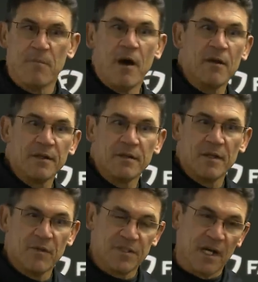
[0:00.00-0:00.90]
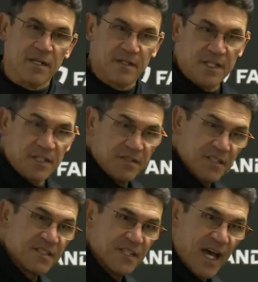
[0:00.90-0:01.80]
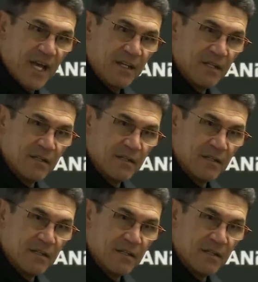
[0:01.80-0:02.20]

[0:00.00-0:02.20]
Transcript: ball was on his this side,